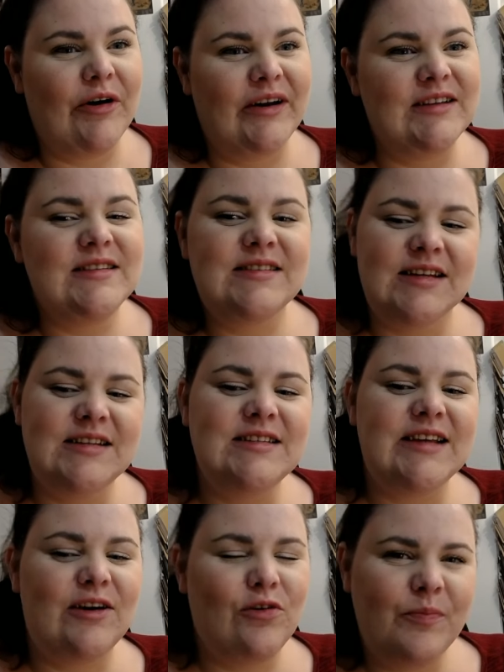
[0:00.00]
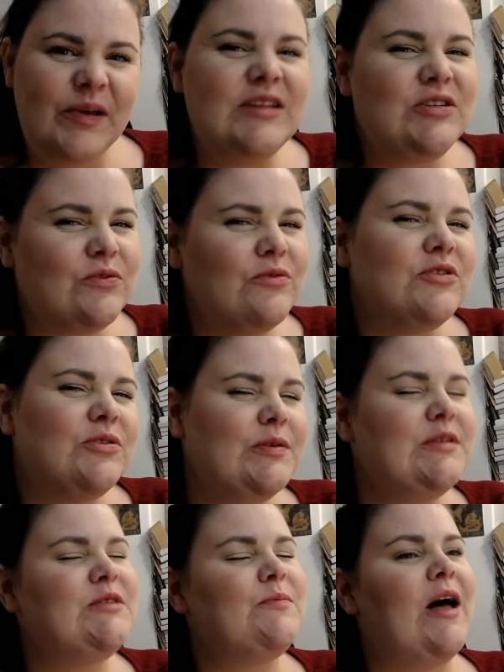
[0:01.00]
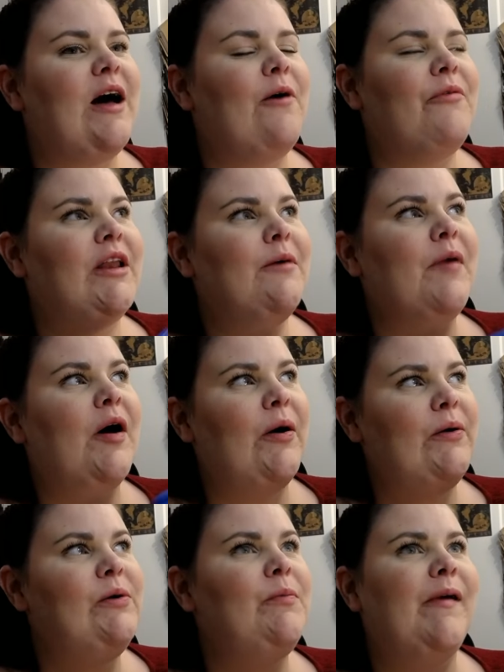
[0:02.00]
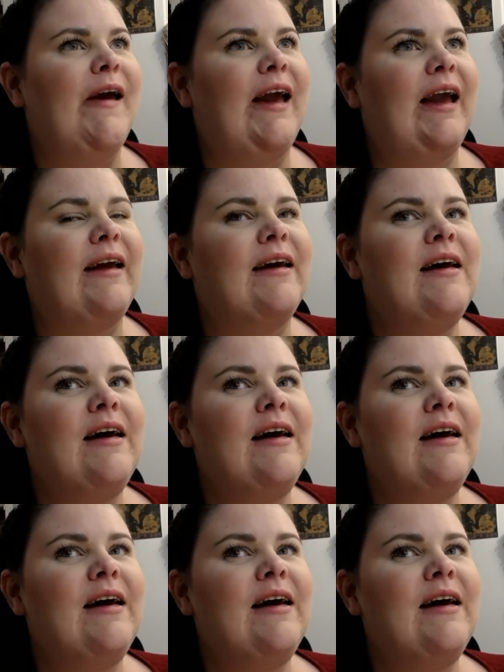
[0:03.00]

and Sunday will be shorter as well. Then I'm hoping